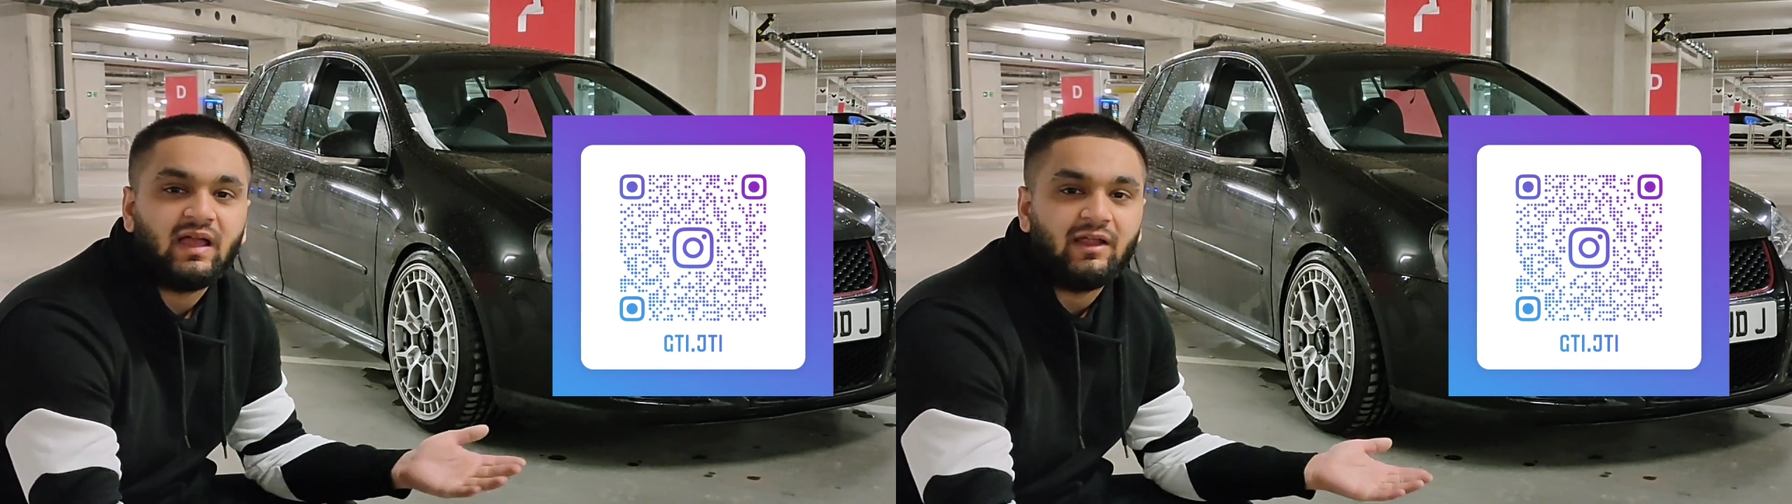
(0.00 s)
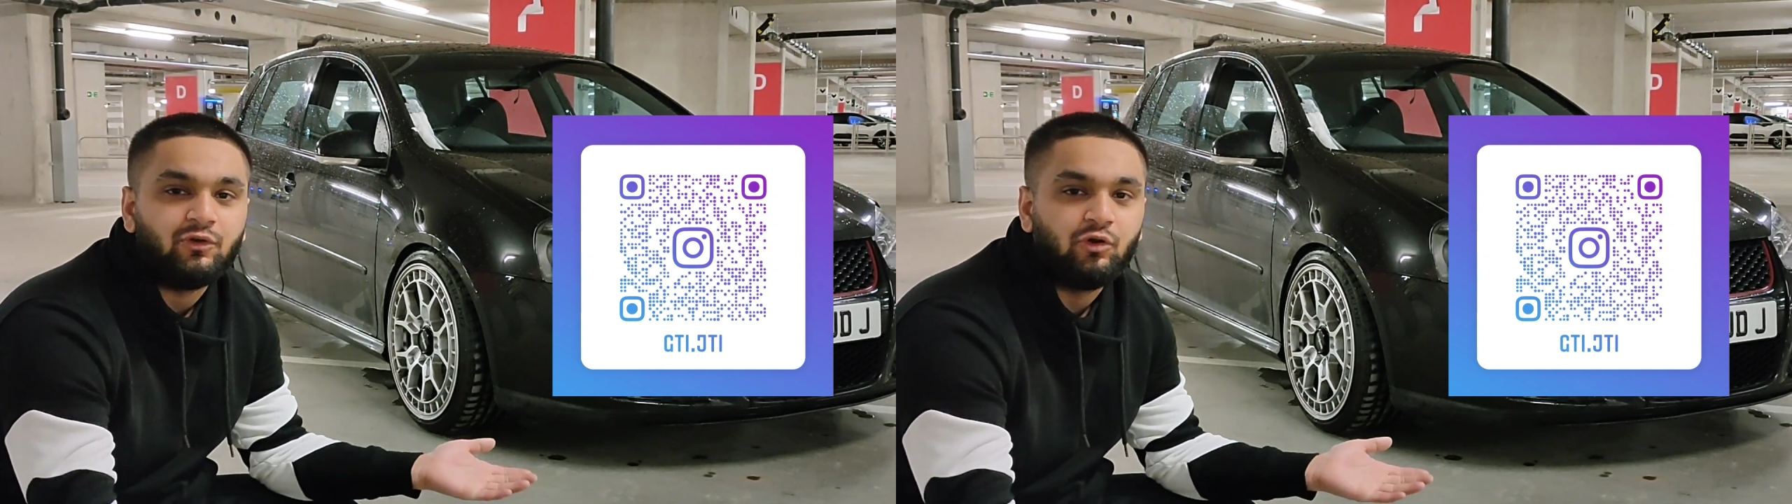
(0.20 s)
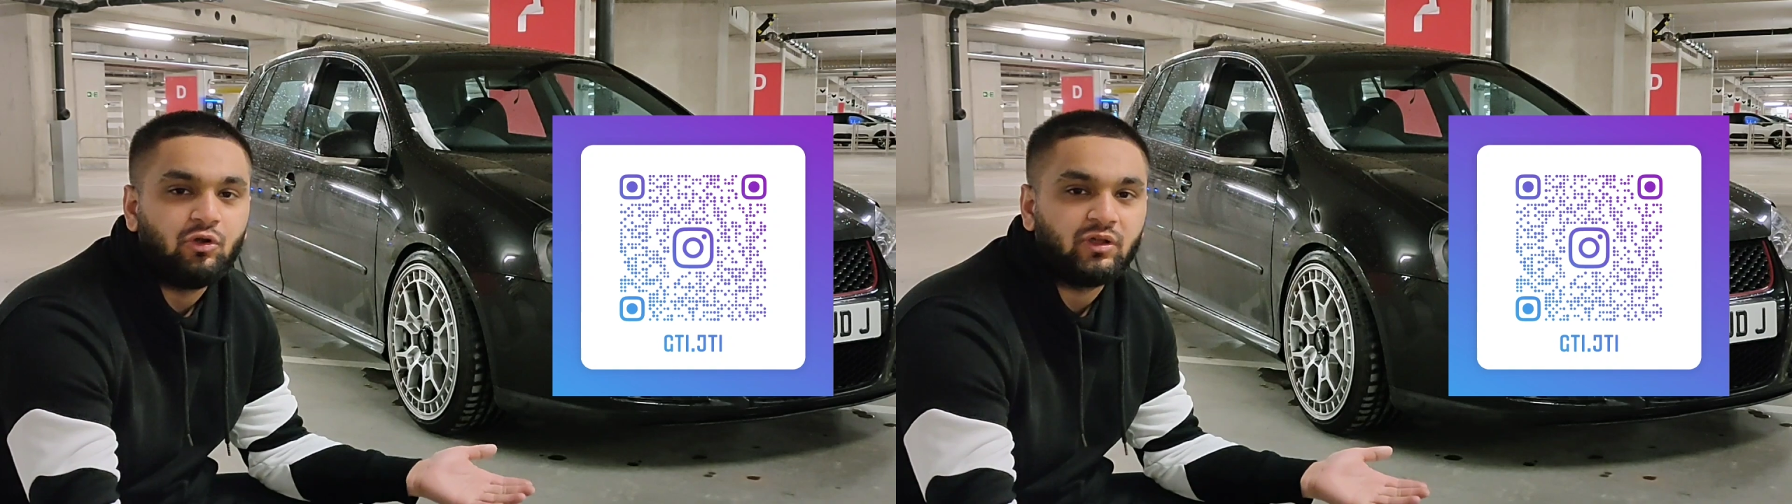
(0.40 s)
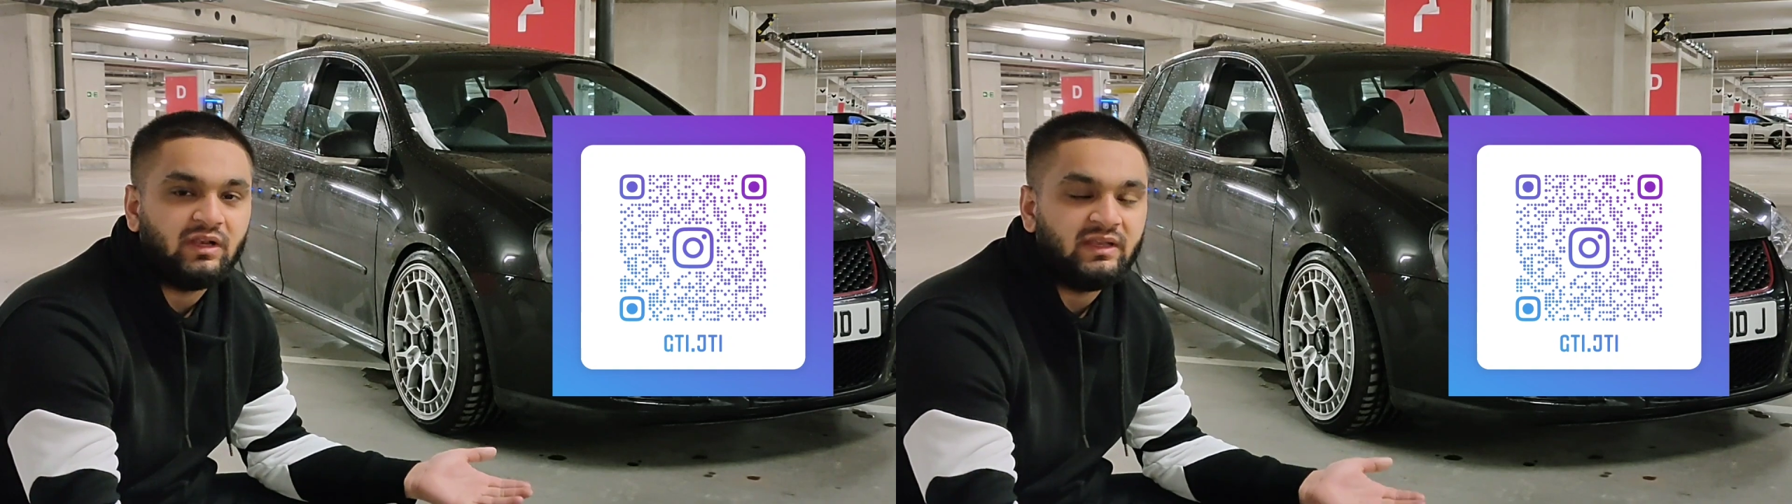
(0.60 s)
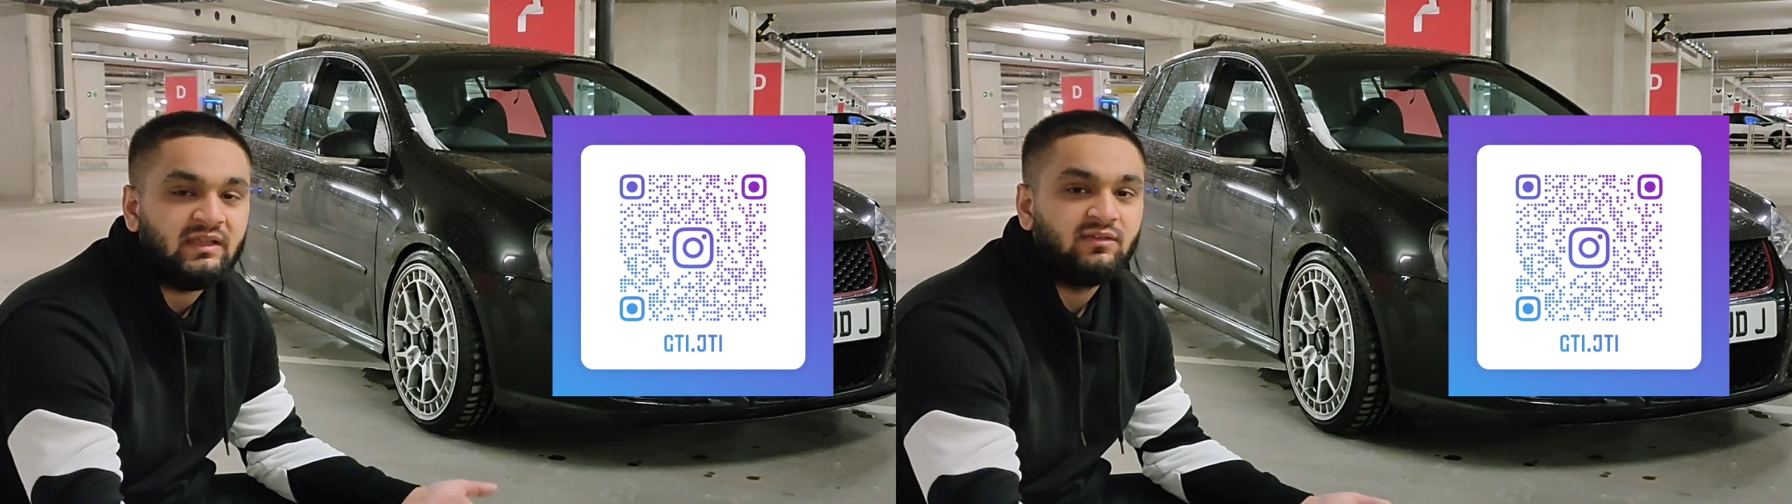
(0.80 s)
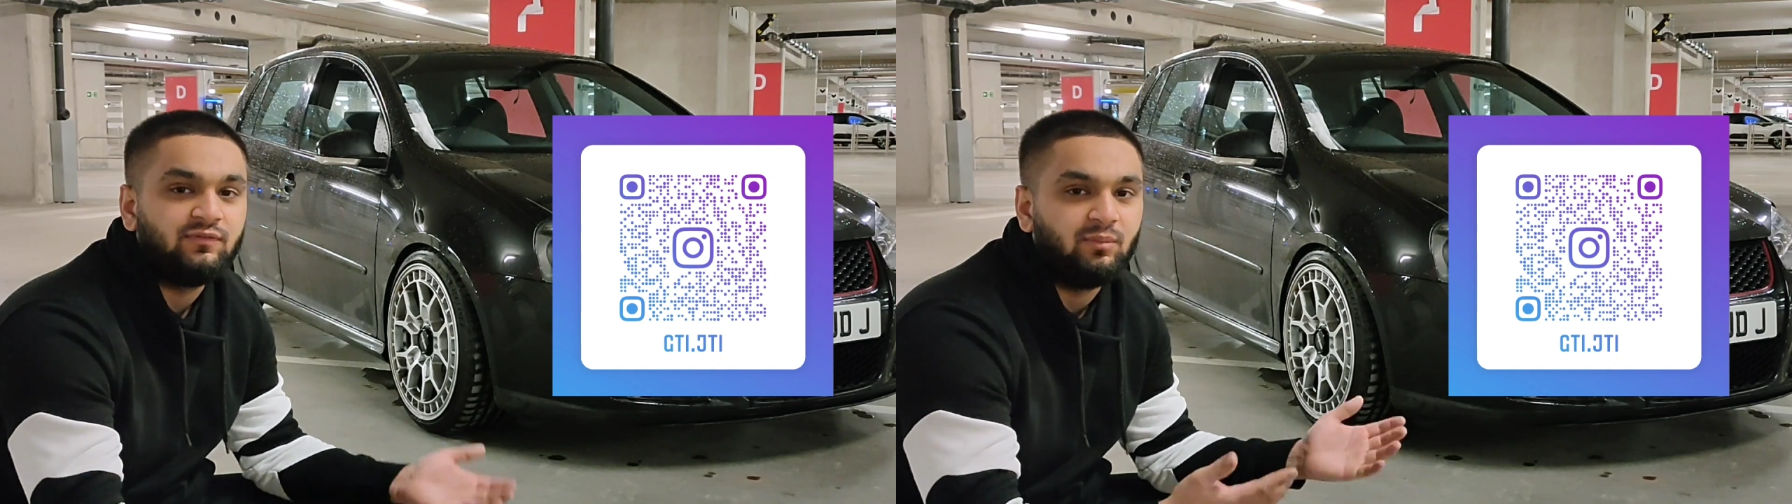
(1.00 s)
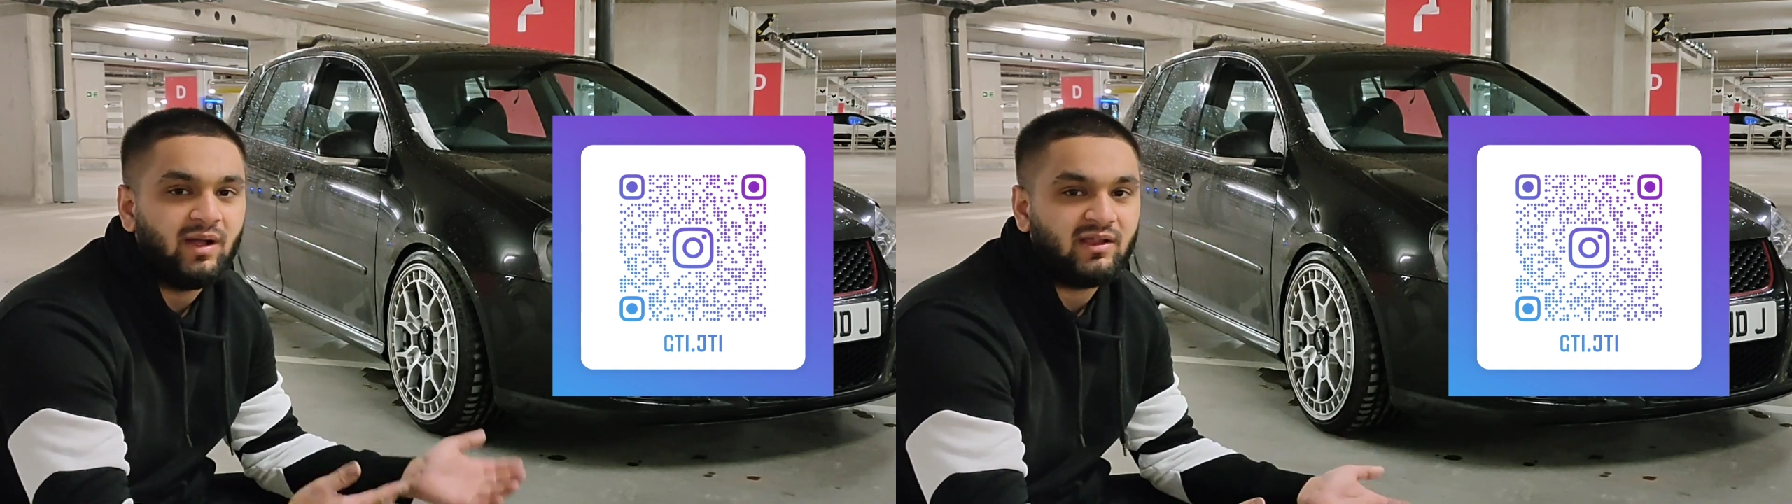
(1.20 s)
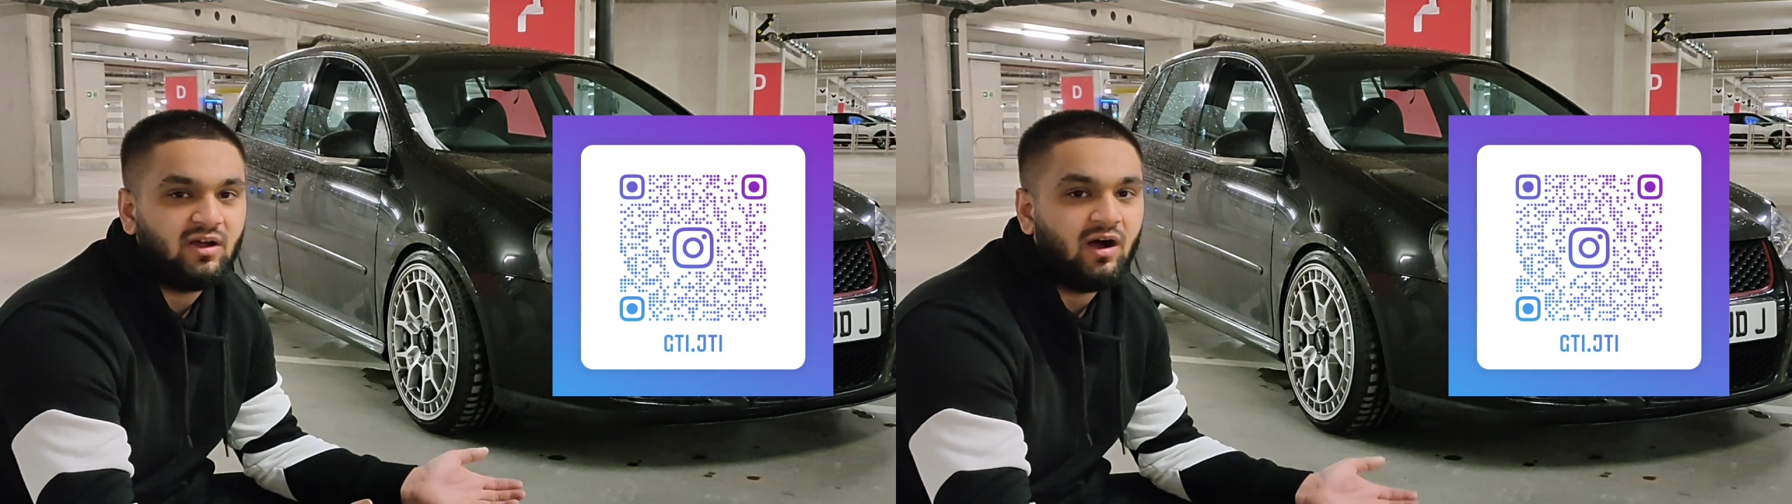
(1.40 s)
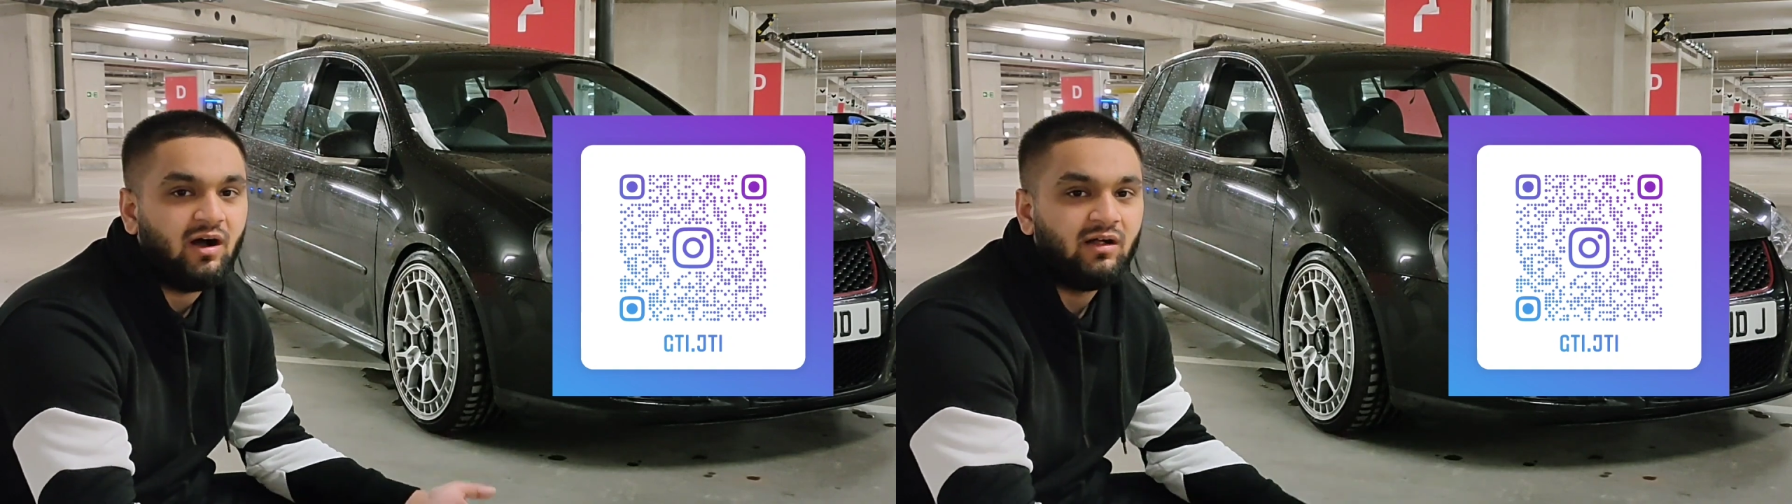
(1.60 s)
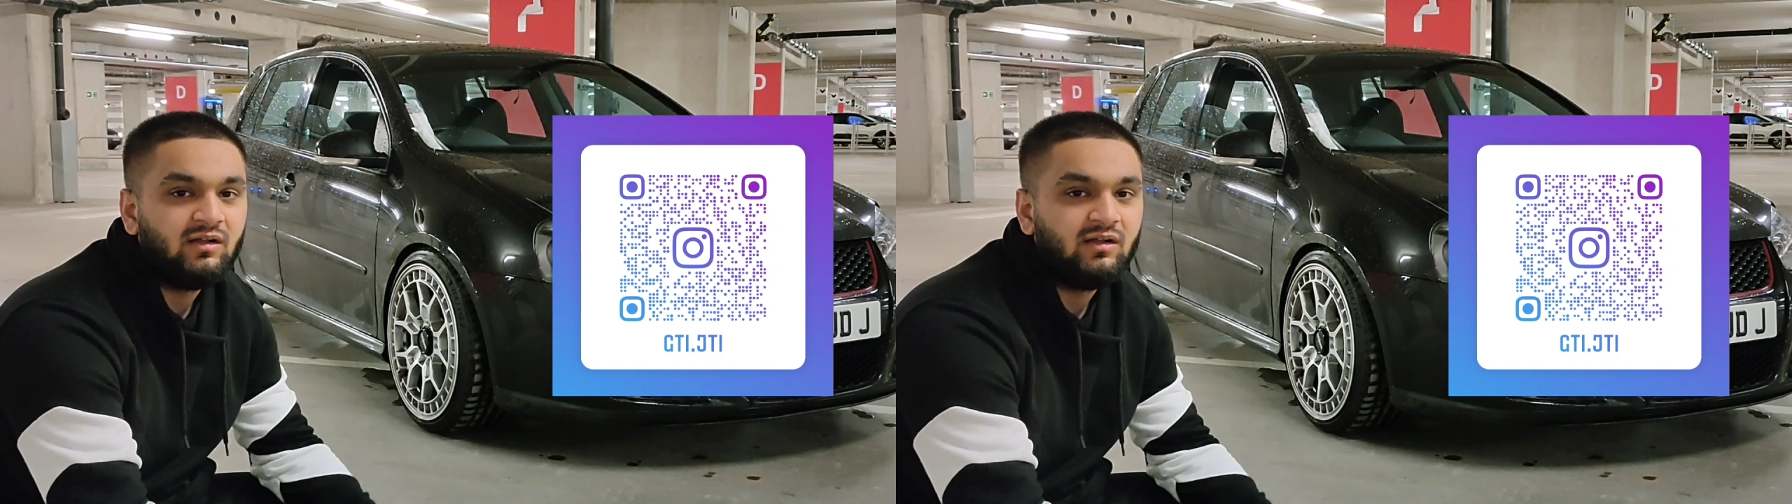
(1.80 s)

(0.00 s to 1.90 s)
that I no longer need for my car.